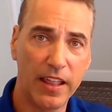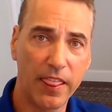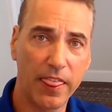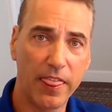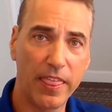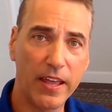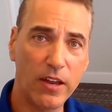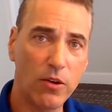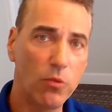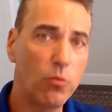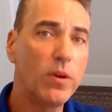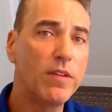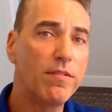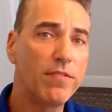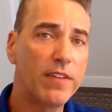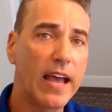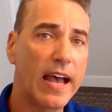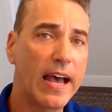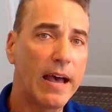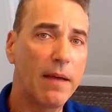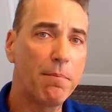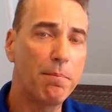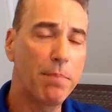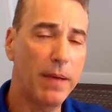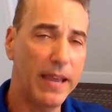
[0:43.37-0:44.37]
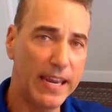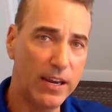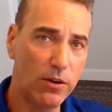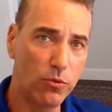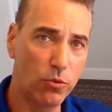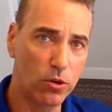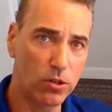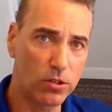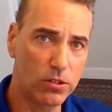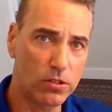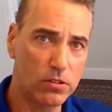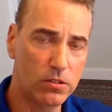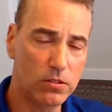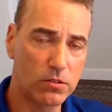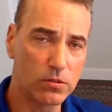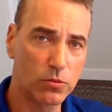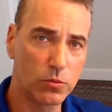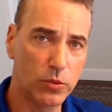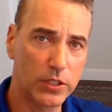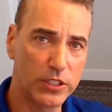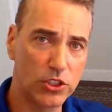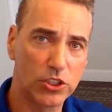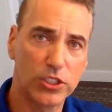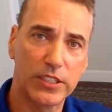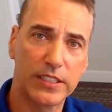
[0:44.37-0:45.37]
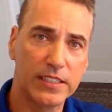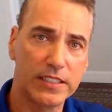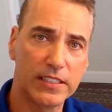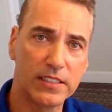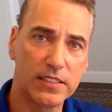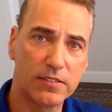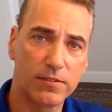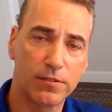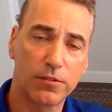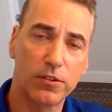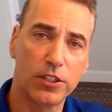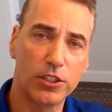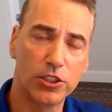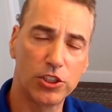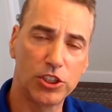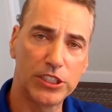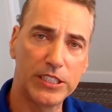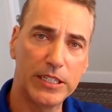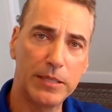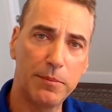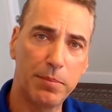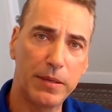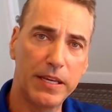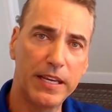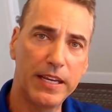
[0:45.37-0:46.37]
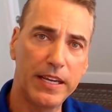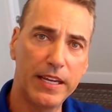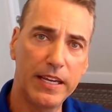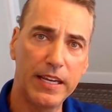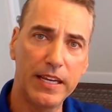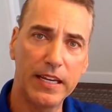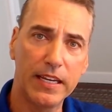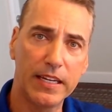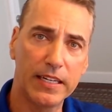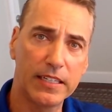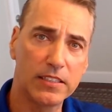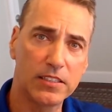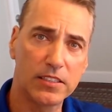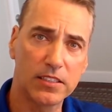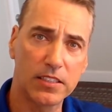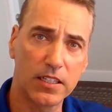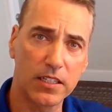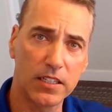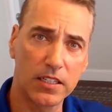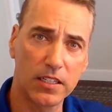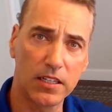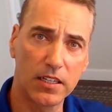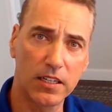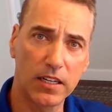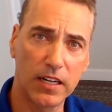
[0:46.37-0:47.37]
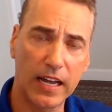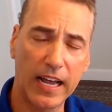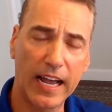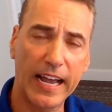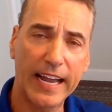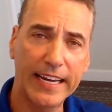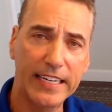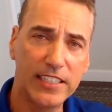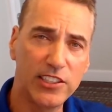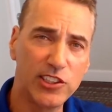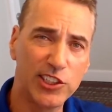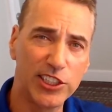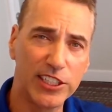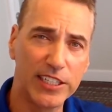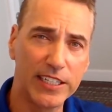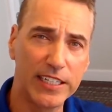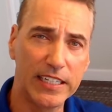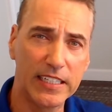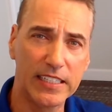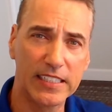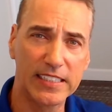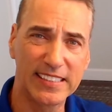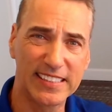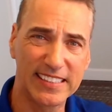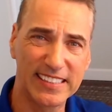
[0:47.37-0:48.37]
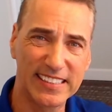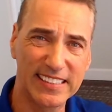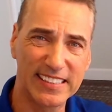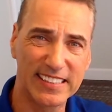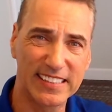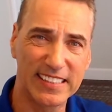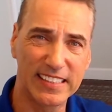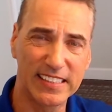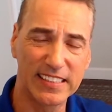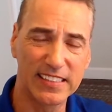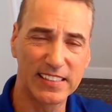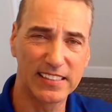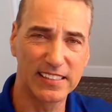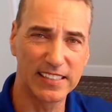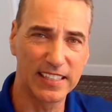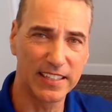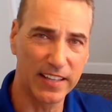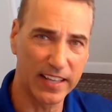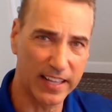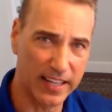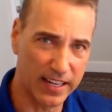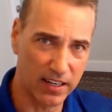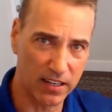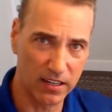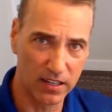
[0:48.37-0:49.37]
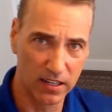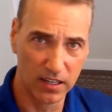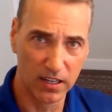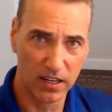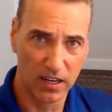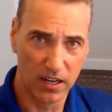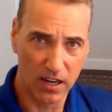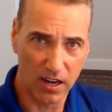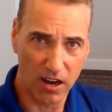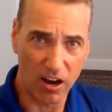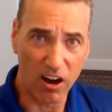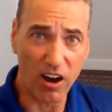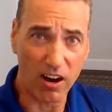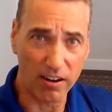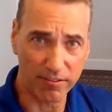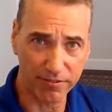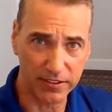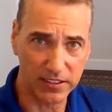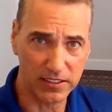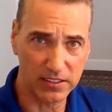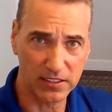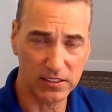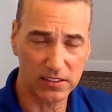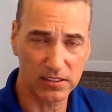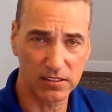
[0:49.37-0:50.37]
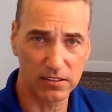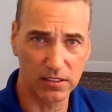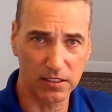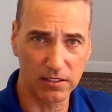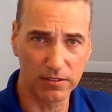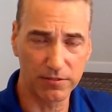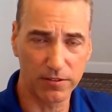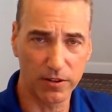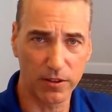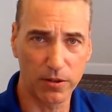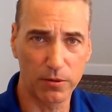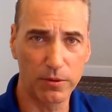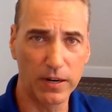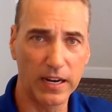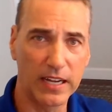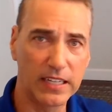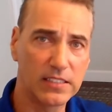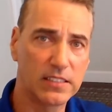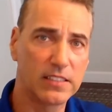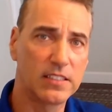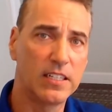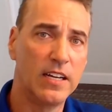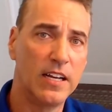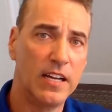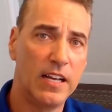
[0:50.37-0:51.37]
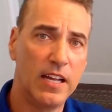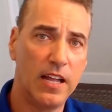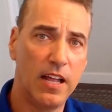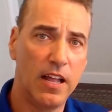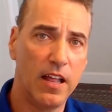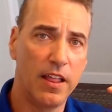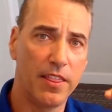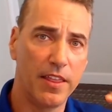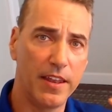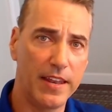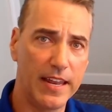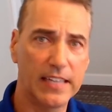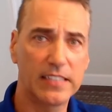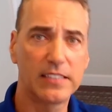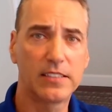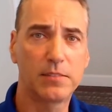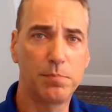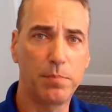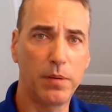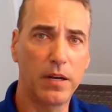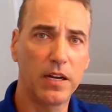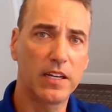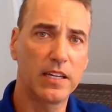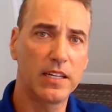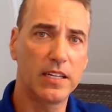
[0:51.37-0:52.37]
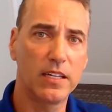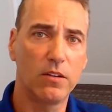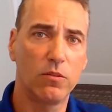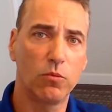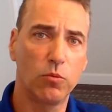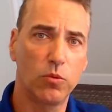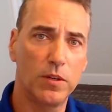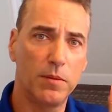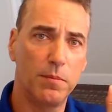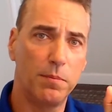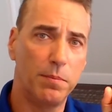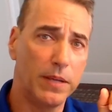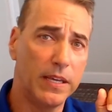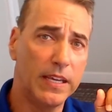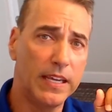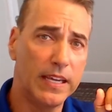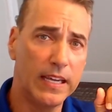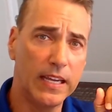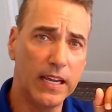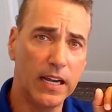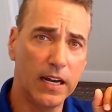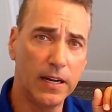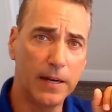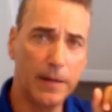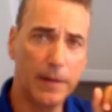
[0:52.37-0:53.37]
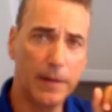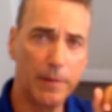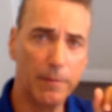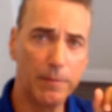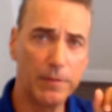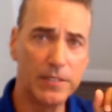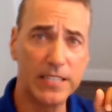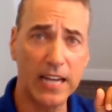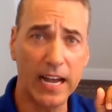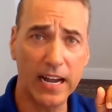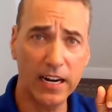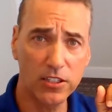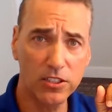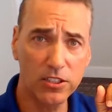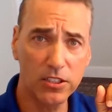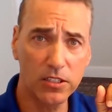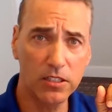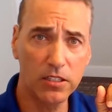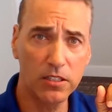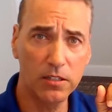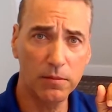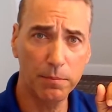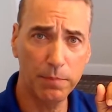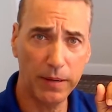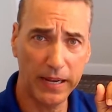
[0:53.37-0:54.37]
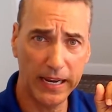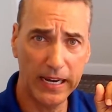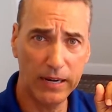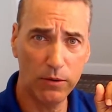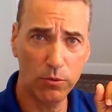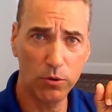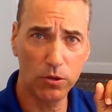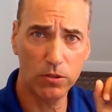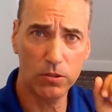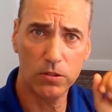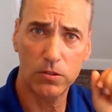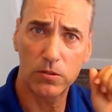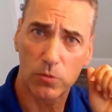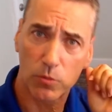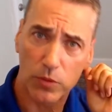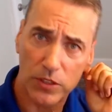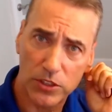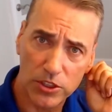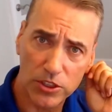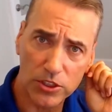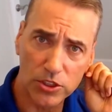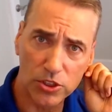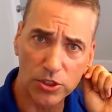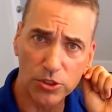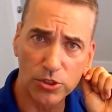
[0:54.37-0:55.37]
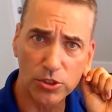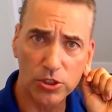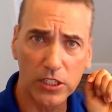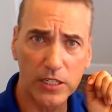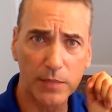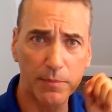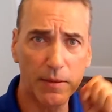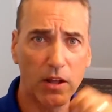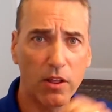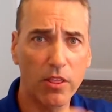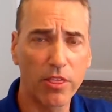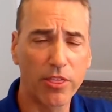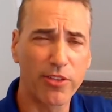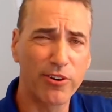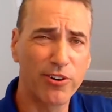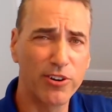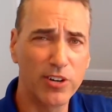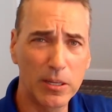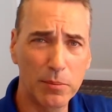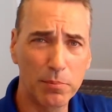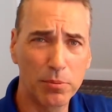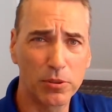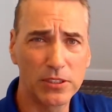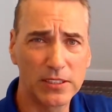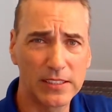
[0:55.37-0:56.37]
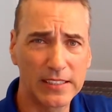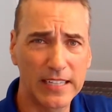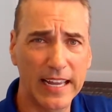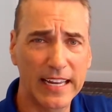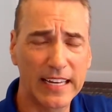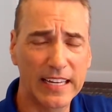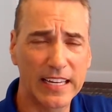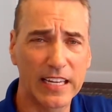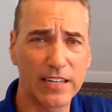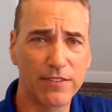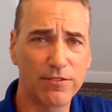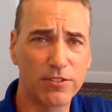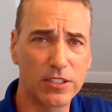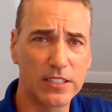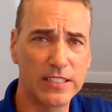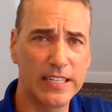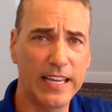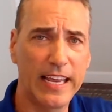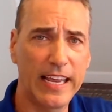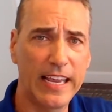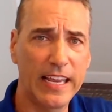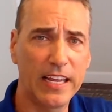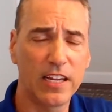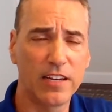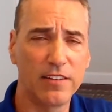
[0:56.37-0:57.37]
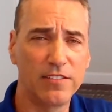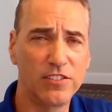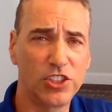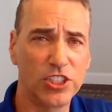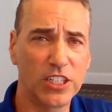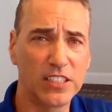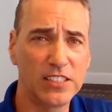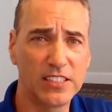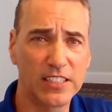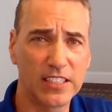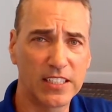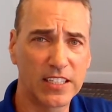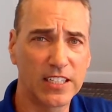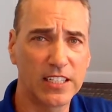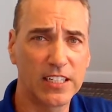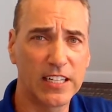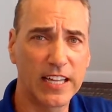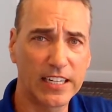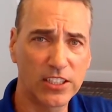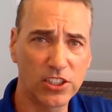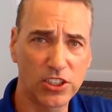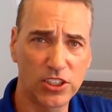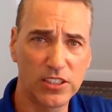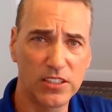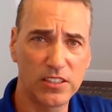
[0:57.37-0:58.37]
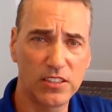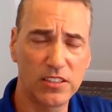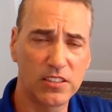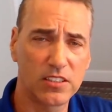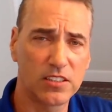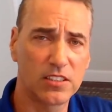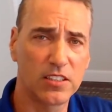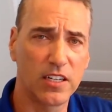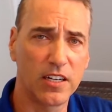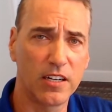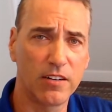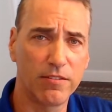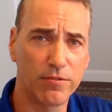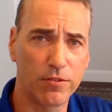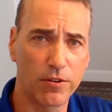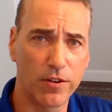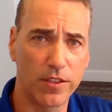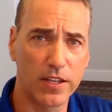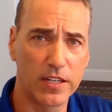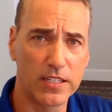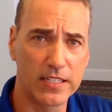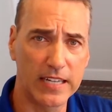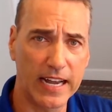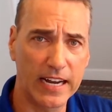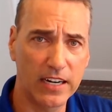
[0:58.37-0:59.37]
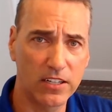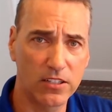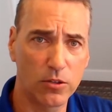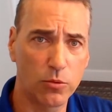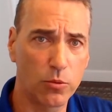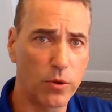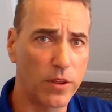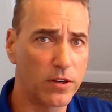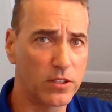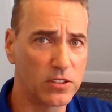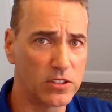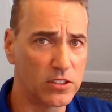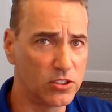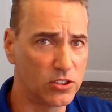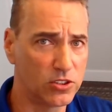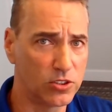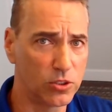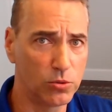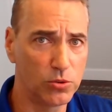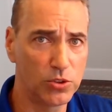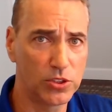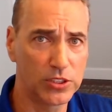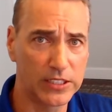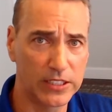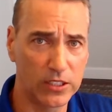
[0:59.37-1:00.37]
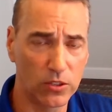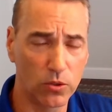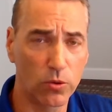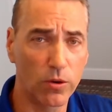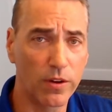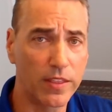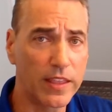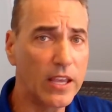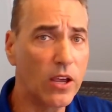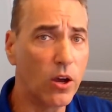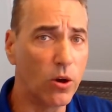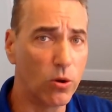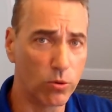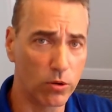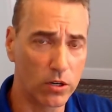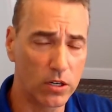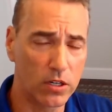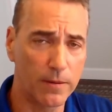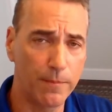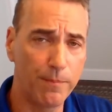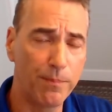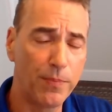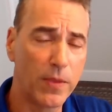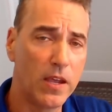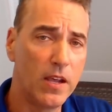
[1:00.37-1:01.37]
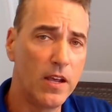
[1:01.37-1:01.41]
Then we've got payroll, which is for a GP, it's a hygiene, assistants, and then office for the rest. The next bucket would be doctor payroll, which is usually about 30%, give or take, of adjusted collections for the doctor, whether it's associate or the owner.